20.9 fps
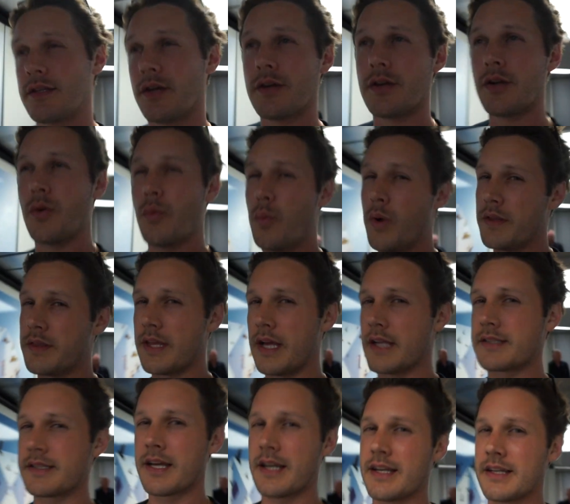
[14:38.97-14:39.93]
Don't know what
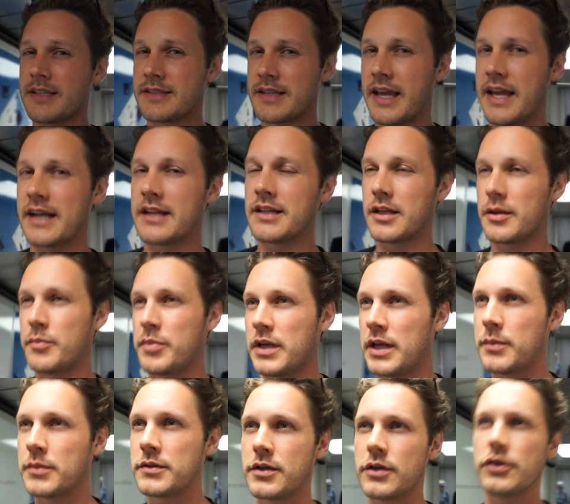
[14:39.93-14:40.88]
that's going to exactly
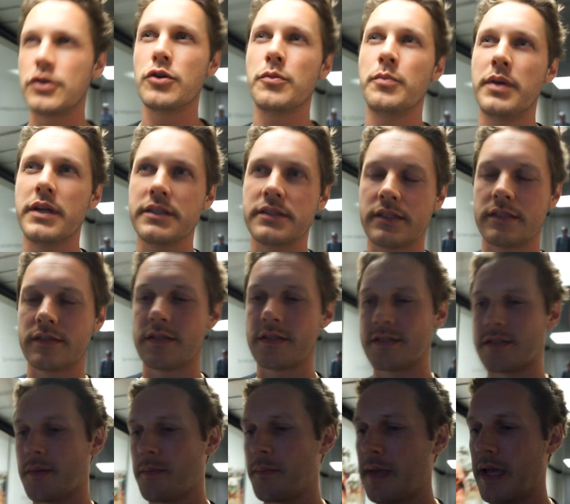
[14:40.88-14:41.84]
be, but their new business
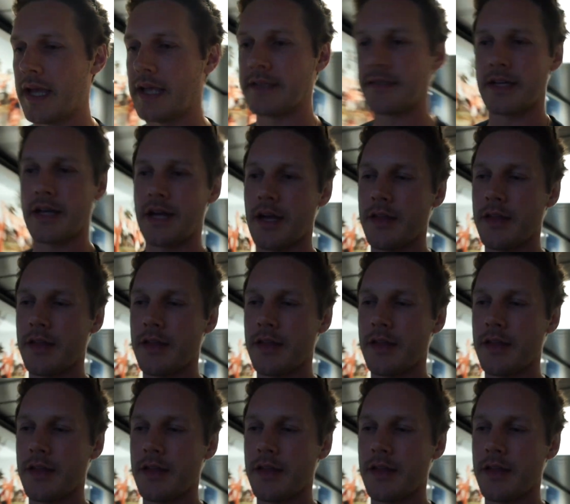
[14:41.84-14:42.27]
looks amazing,